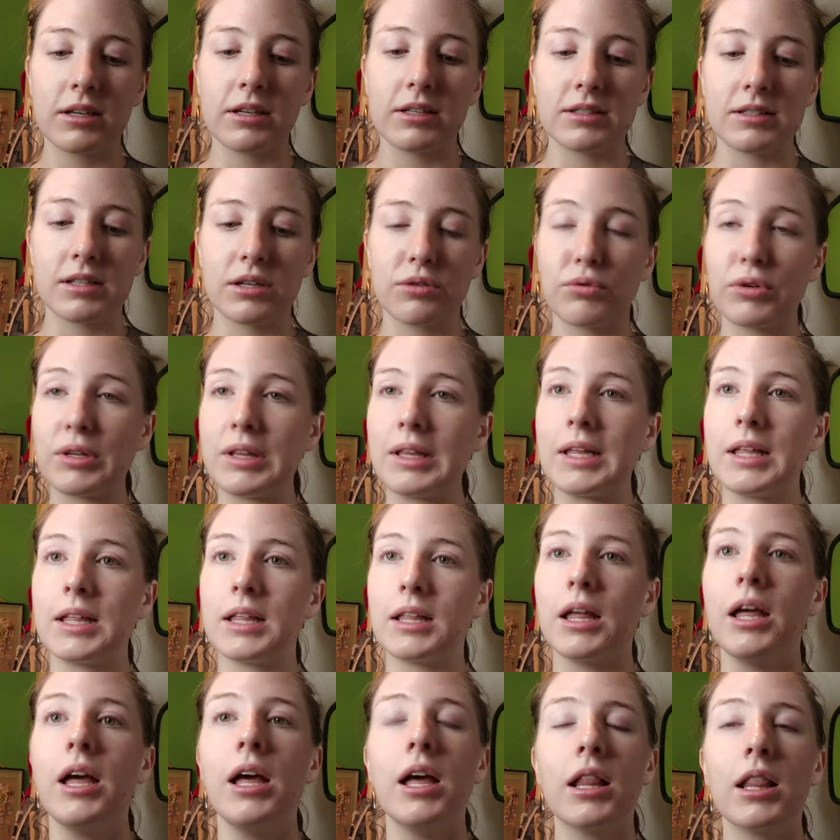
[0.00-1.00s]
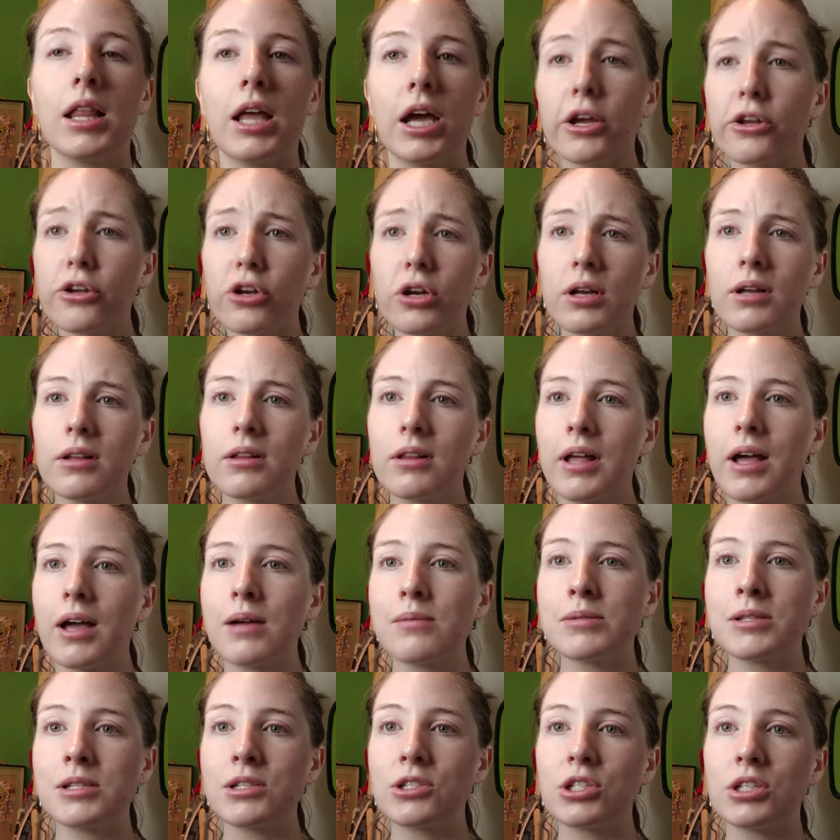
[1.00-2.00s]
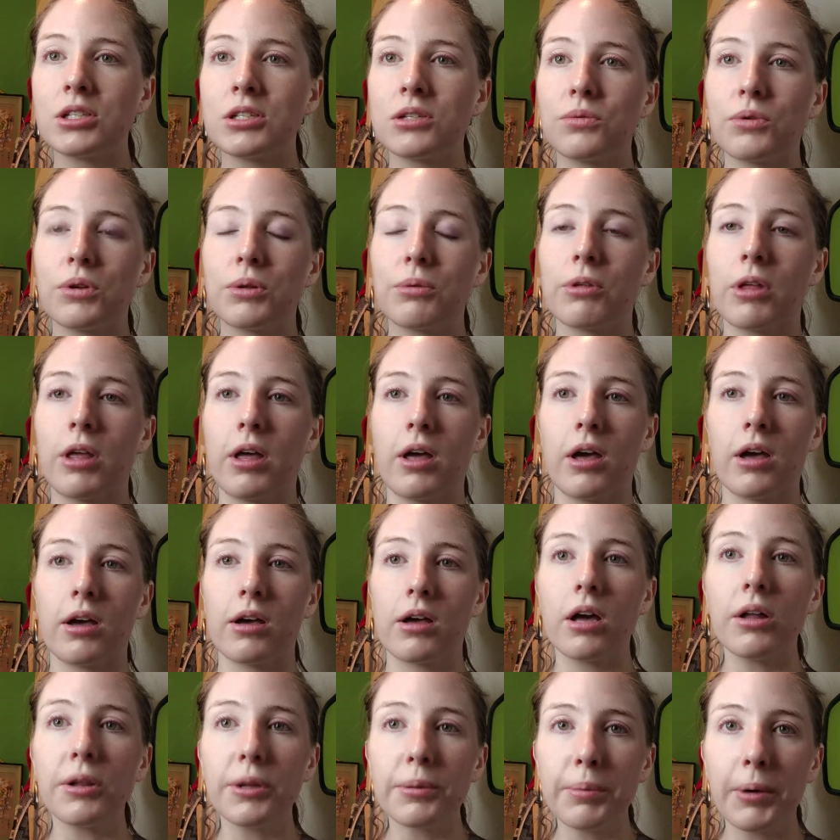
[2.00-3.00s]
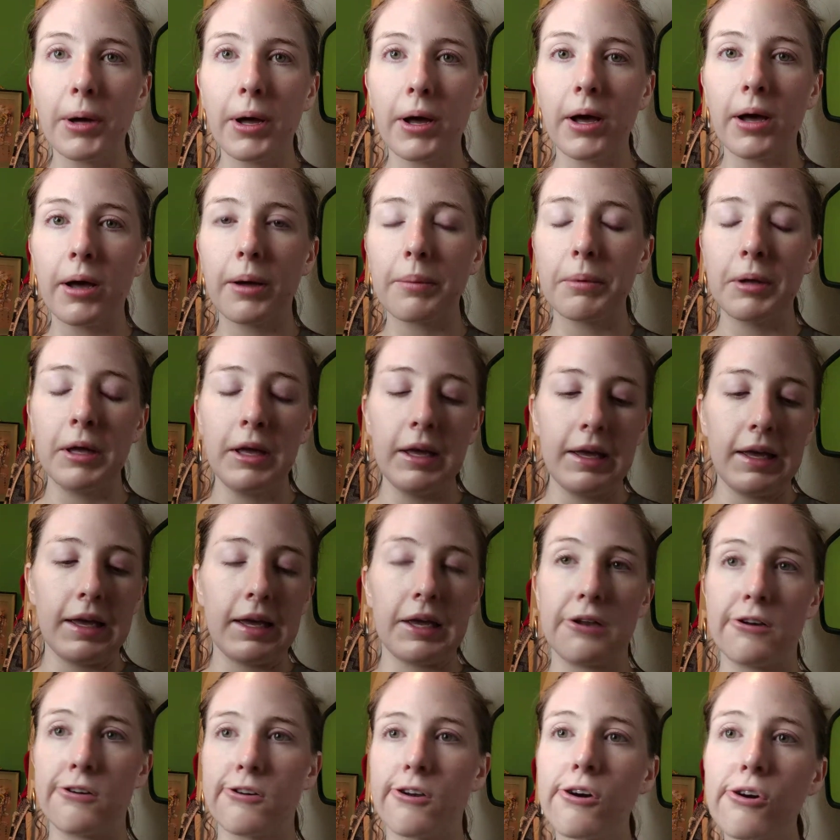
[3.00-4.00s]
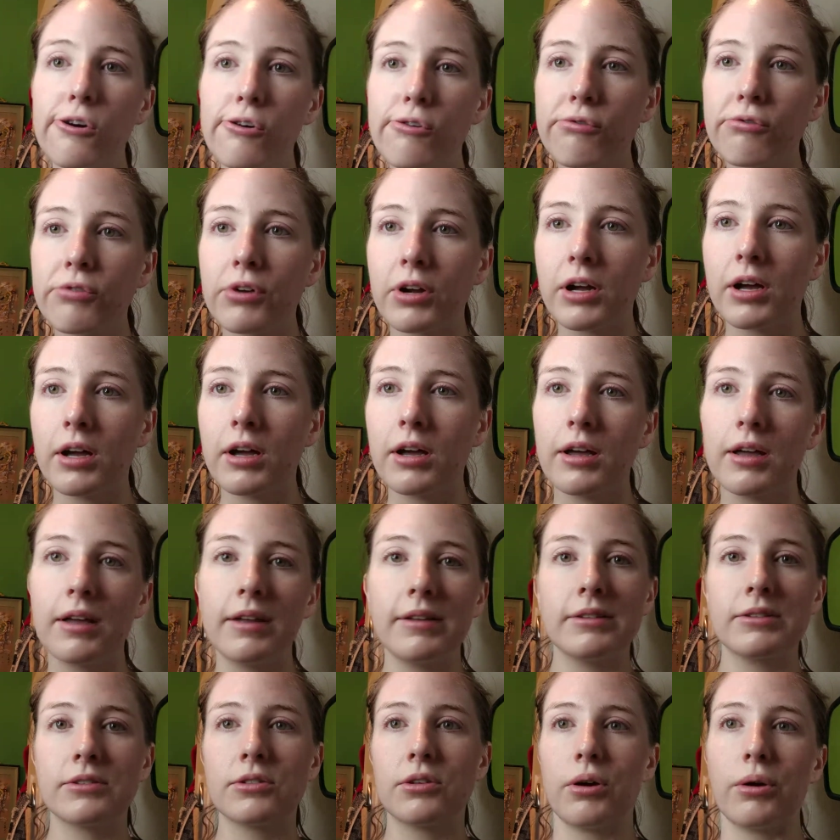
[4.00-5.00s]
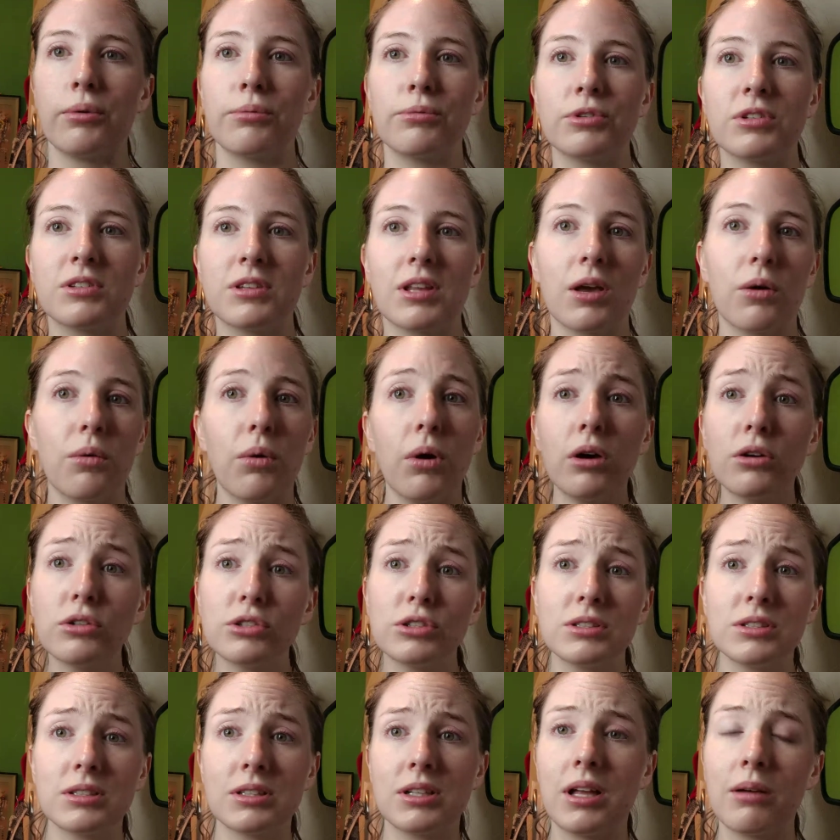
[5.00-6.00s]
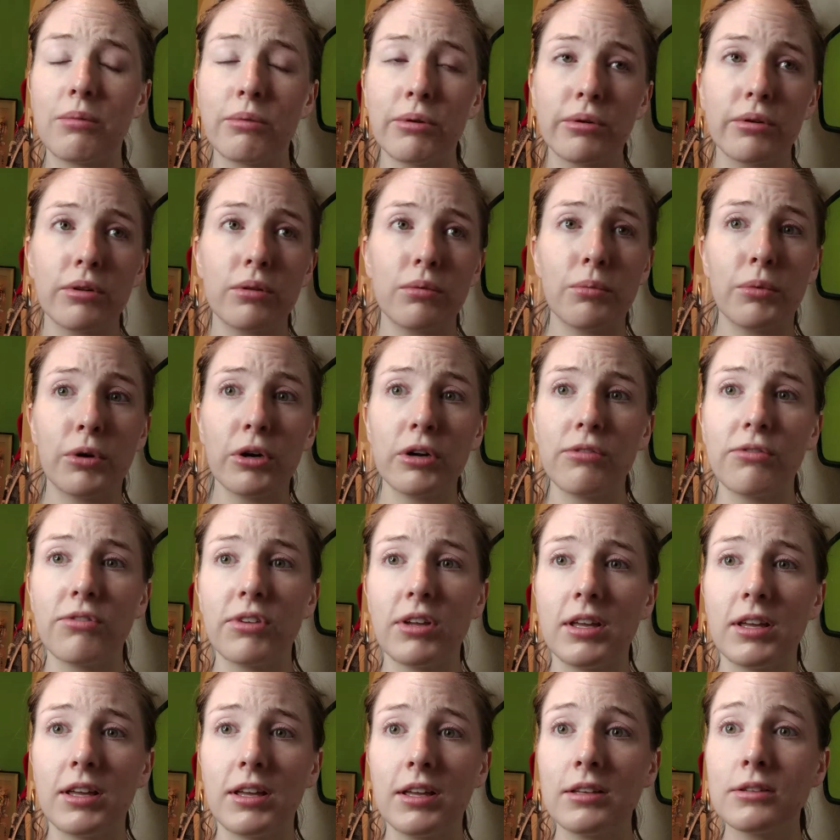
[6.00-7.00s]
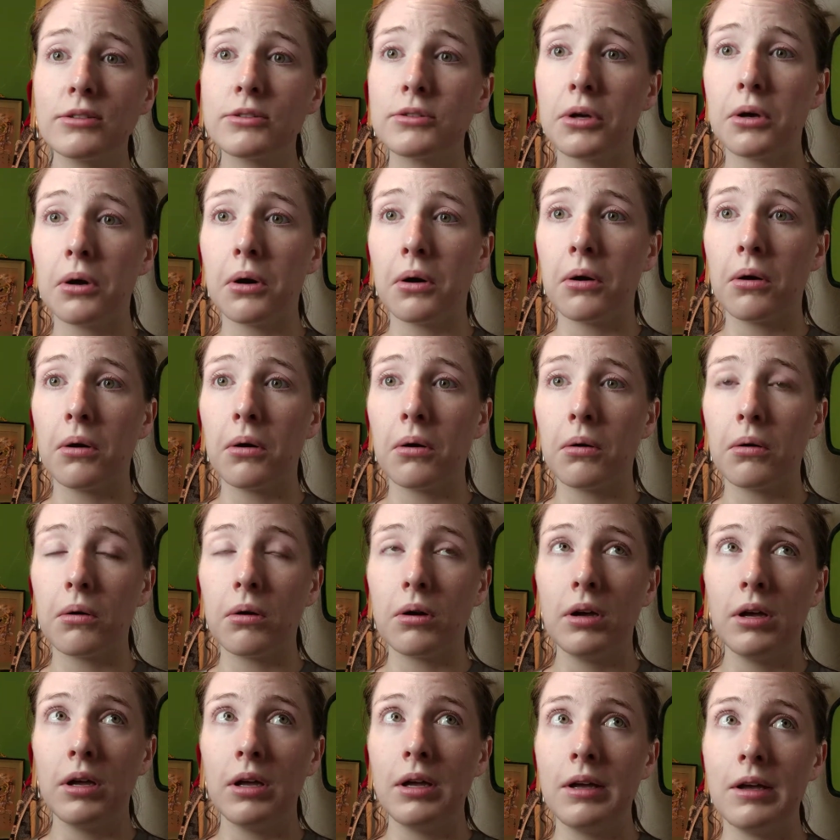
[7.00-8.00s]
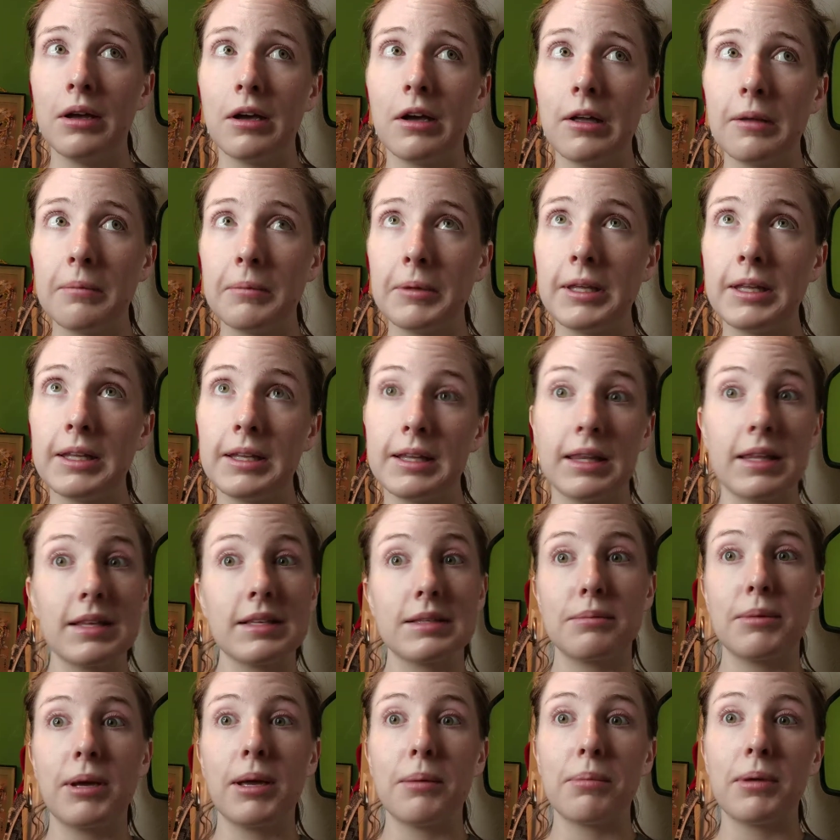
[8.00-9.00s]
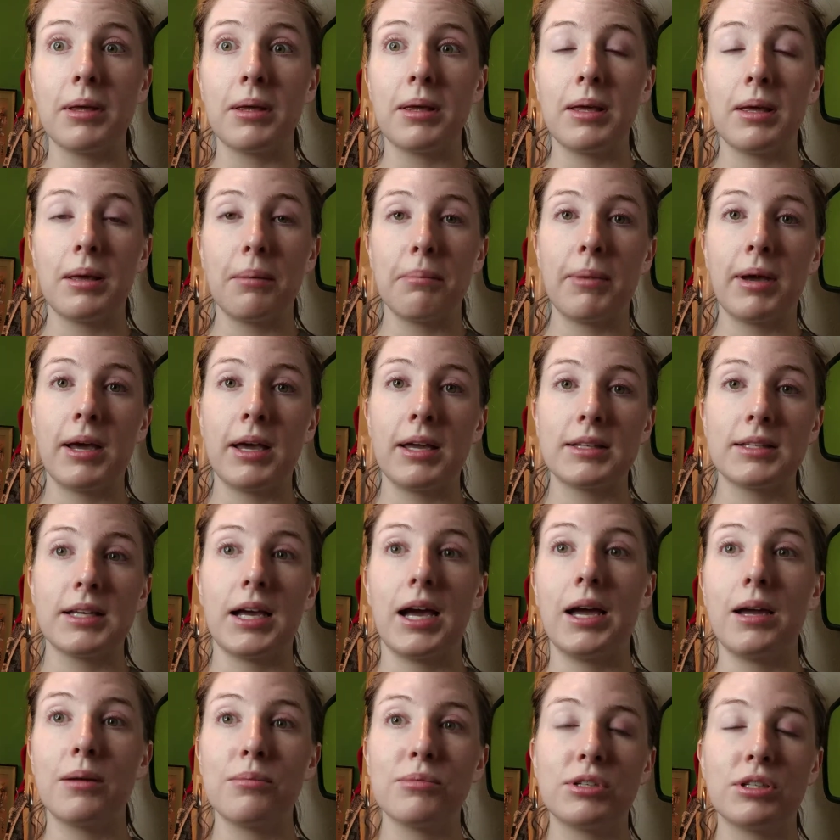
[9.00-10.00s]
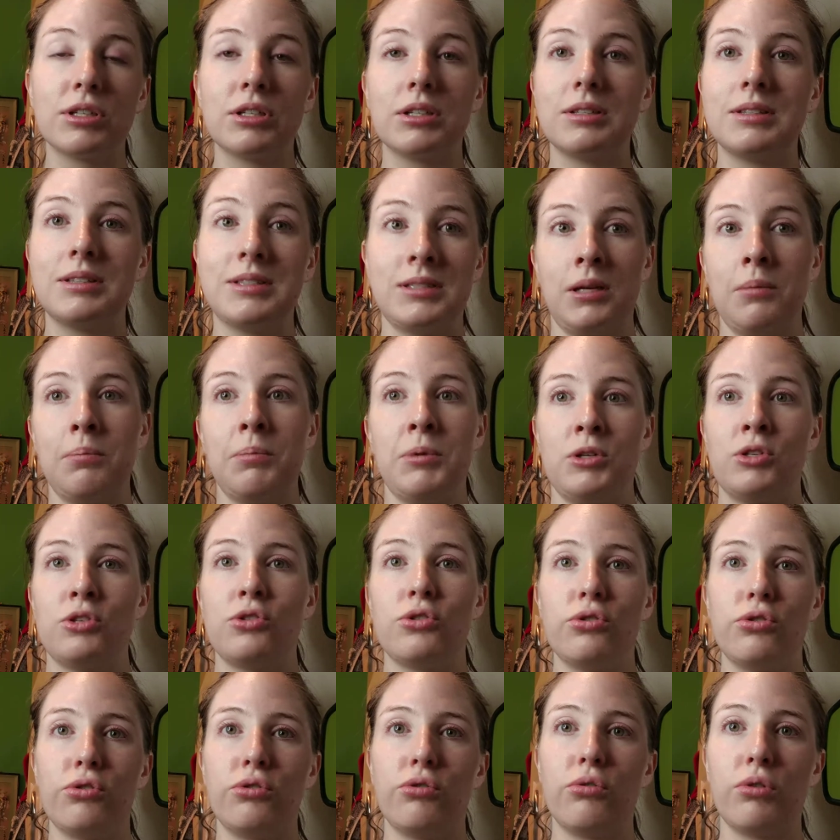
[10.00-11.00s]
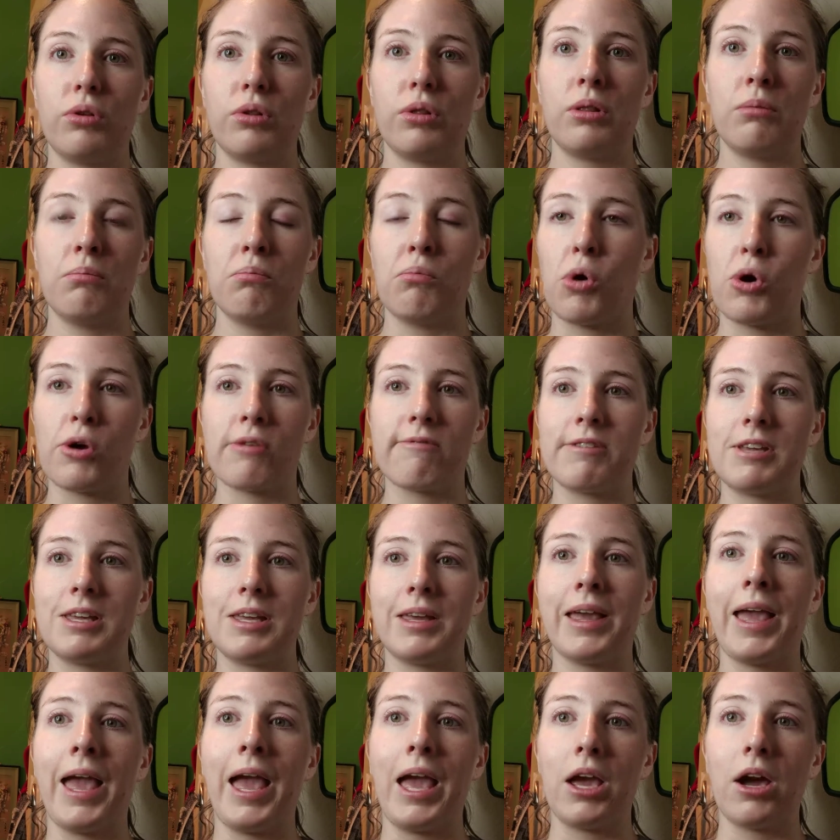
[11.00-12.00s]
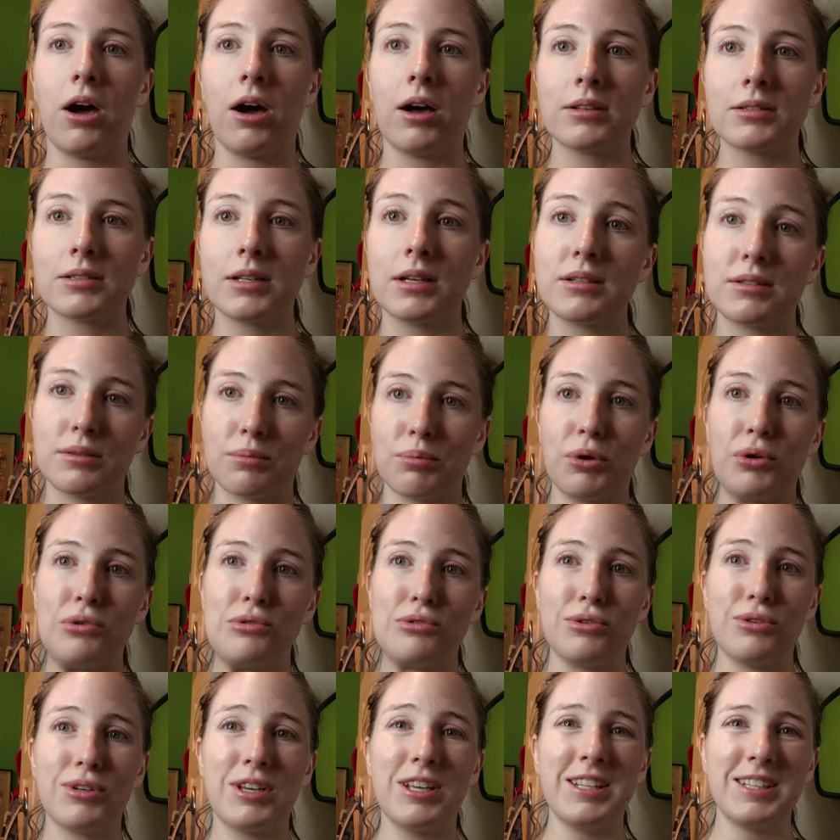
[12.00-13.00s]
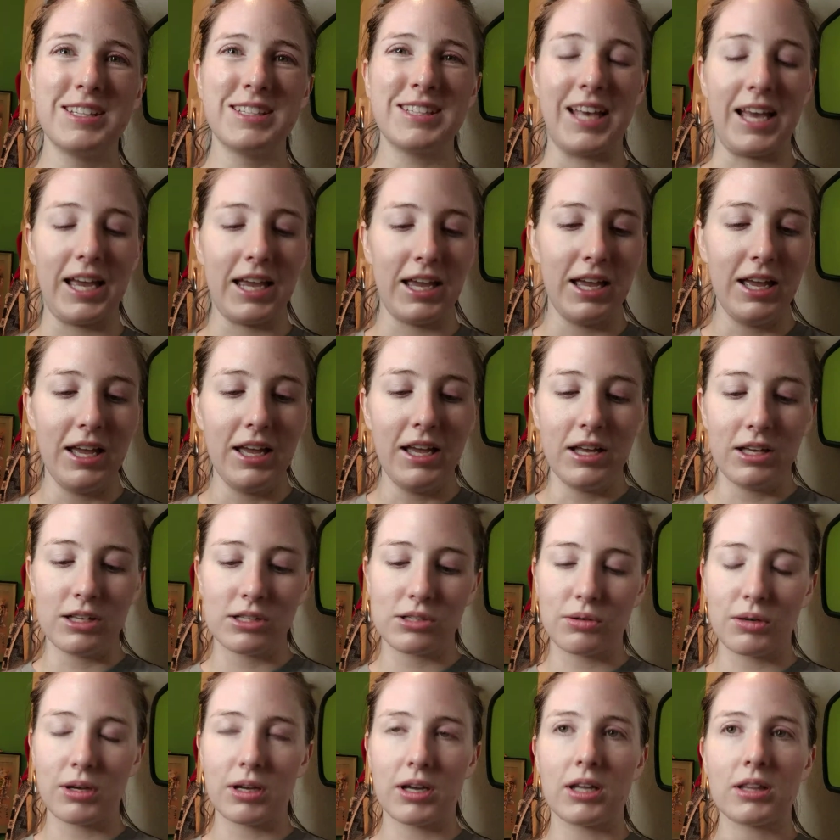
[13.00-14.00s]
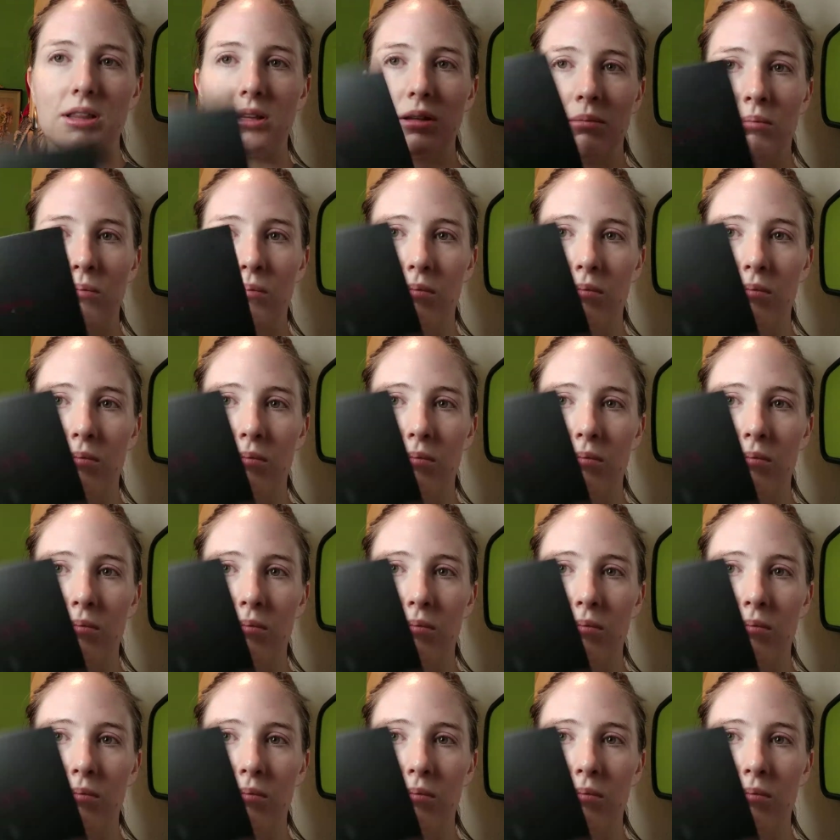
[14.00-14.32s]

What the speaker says: because I really liked her collabs that she did with ColourPop and Ofra, and so I'm just like, well, she's collaborating with Morphe, so I mean, this might be my time to dip into Morphe chaos, I suppose you can say. So I got the